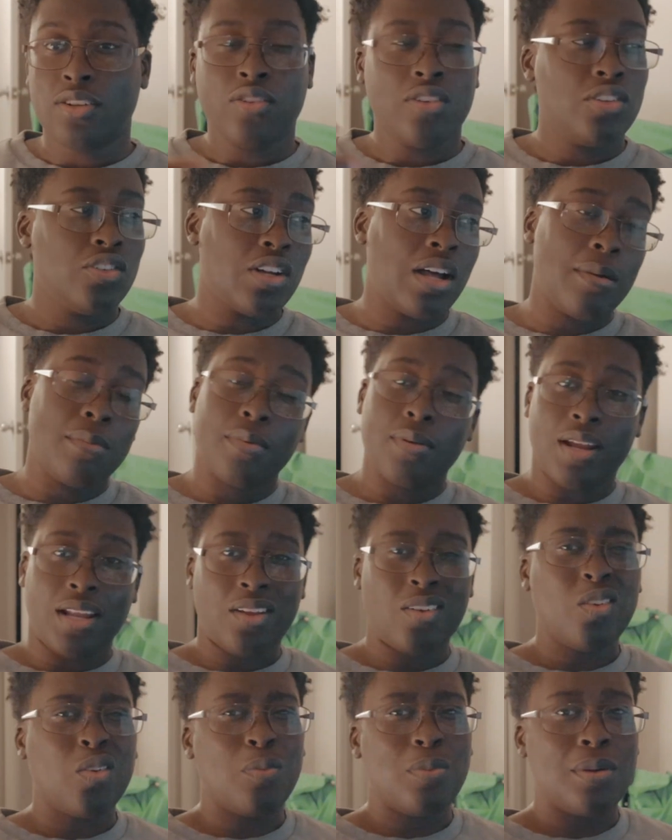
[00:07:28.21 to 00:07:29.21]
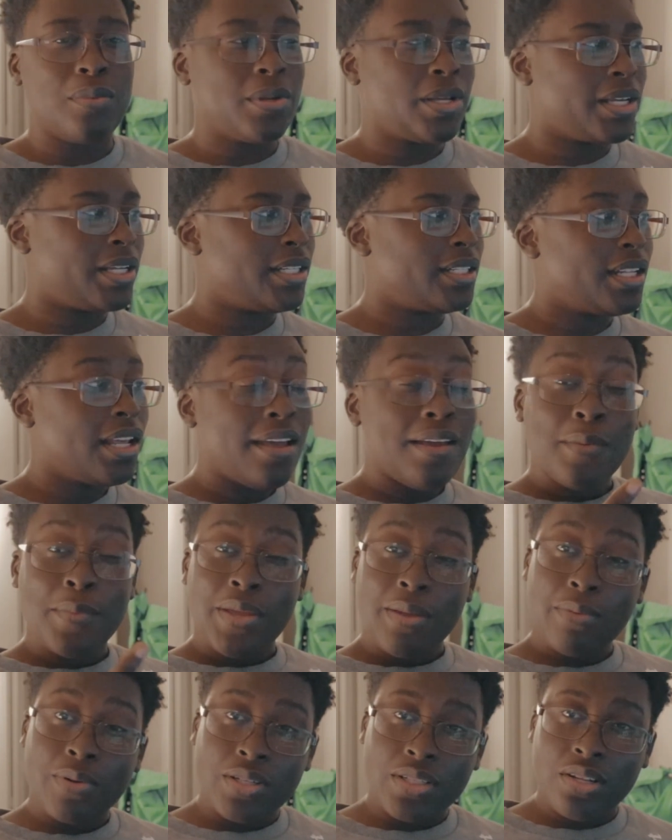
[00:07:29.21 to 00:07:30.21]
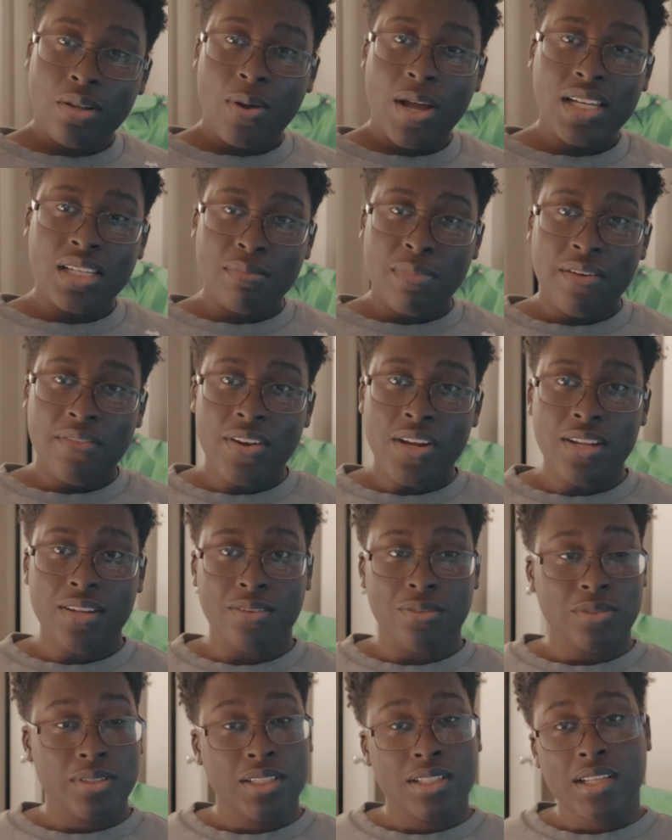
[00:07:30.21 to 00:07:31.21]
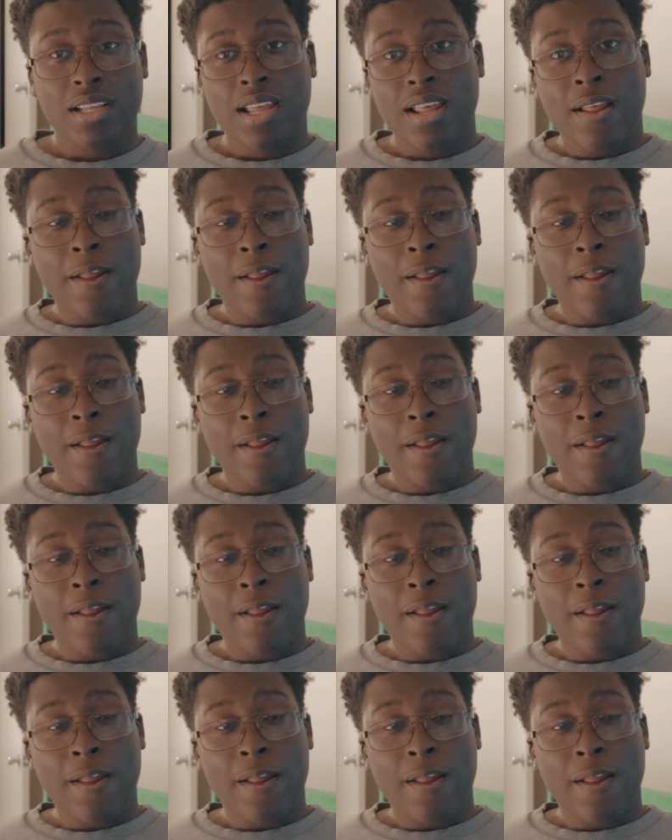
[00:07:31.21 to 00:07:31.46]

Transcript: It only dropped a little bit because people are still watching my videos.